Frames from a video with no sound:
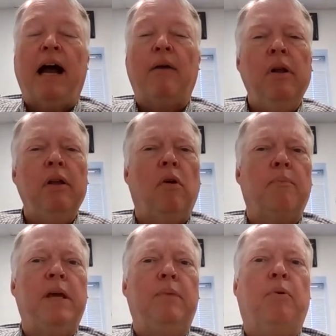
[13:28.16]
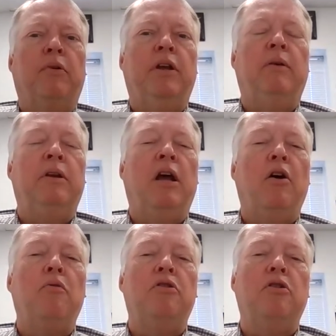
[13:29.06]
I really want people to
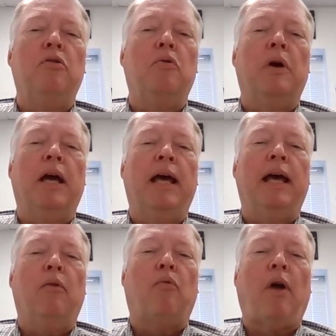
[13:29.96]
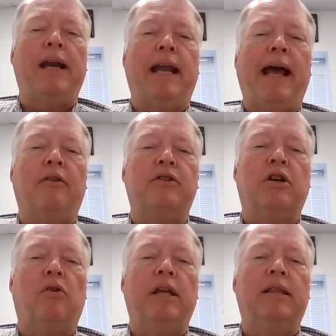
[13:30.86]
know you eh, right now
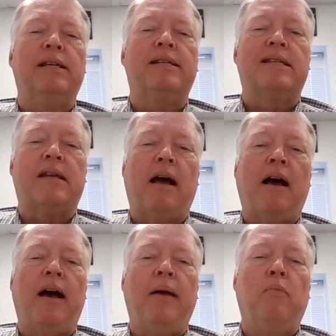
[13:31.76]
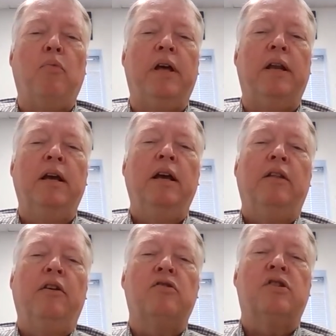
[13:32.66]
during this time when
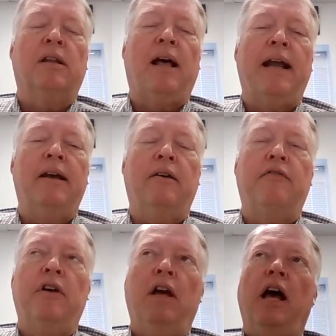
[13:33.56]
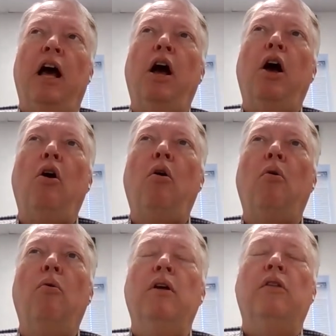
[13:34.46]
there's a lot of
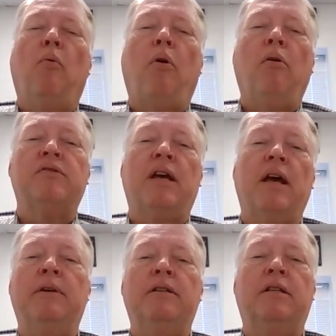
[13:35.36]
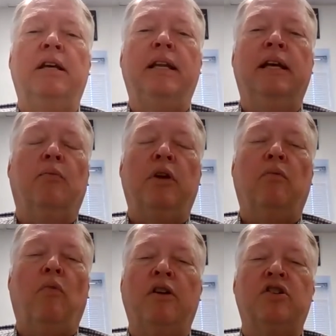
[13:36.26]
oh, the world's coming to an end. We
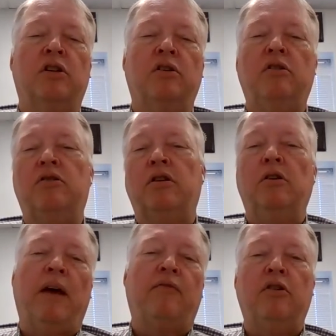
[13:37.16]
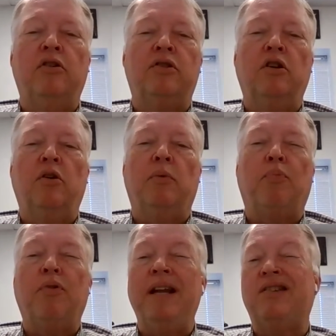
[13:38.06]
can watch YouTube after YouTube,
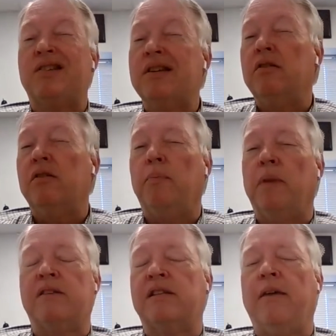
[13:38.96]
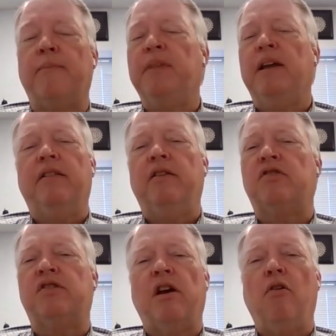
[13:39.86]
and pretty soon, because they're, they're
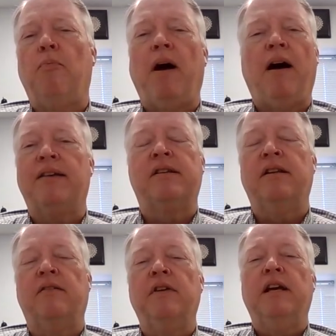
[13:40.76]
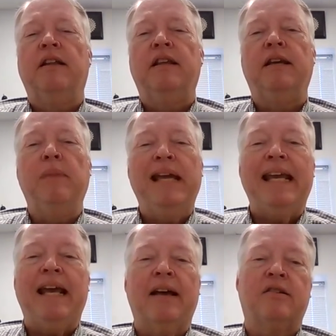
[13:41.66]
so positive, the
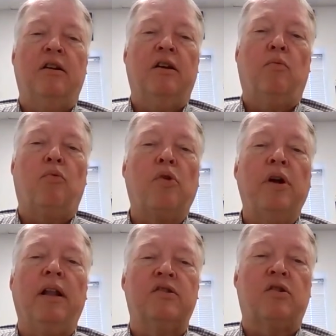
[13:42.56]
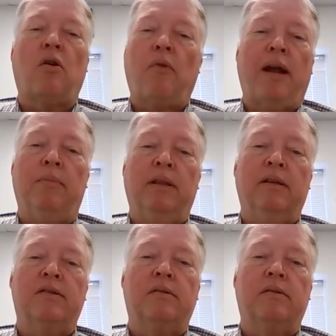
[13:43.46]
media is going to really start ramming
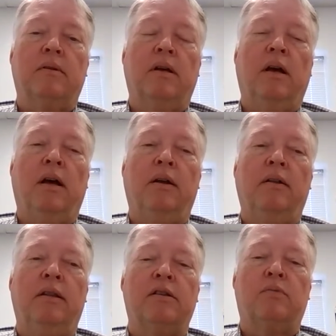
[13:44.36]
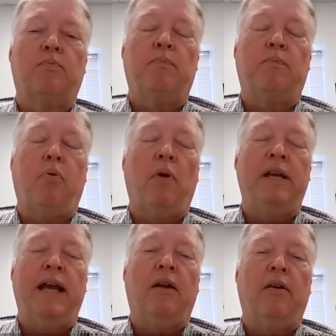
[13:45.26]
this uh, this
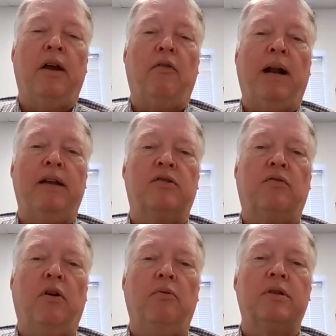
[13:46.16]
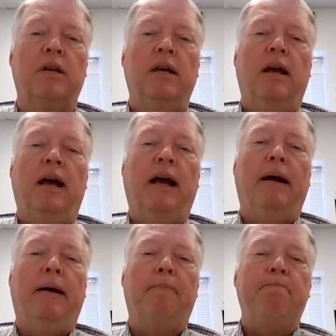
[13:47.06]
point down everybody's throat.
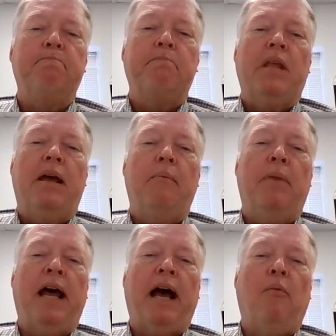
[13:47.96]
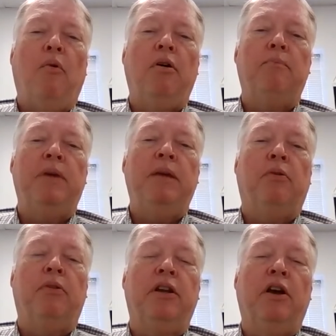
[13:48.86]
Um, but I want
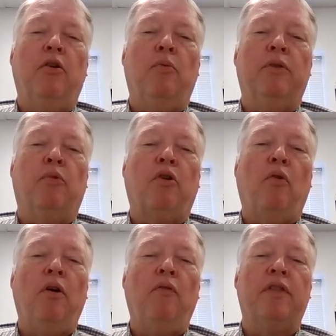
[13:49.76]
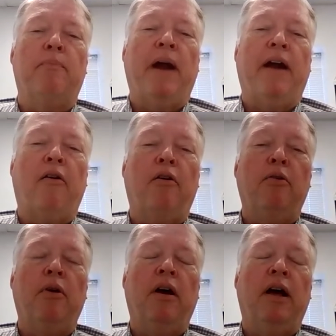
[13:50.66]
people to know when we're going over the
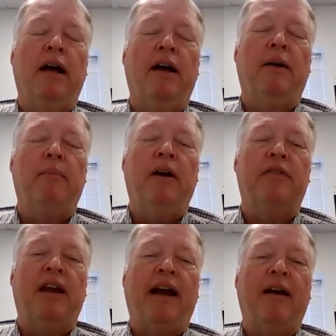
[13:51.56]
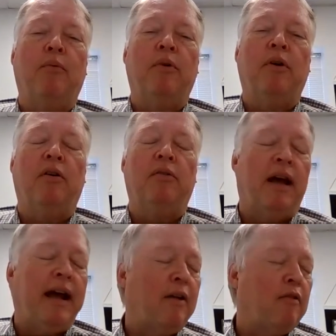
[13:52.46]
barrel um, of the Ni-
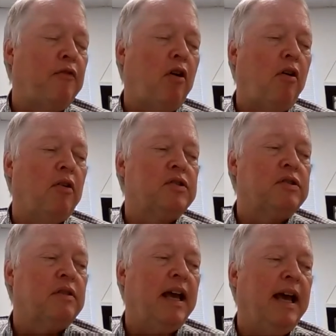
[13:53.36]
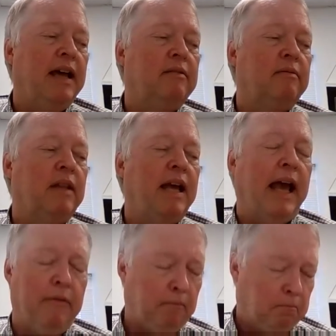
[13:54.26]
Niagara Falls that they
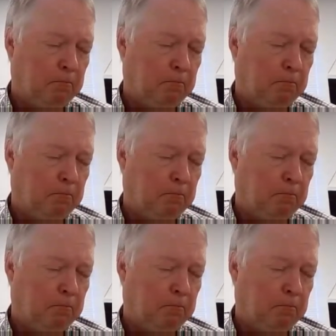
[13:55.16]
have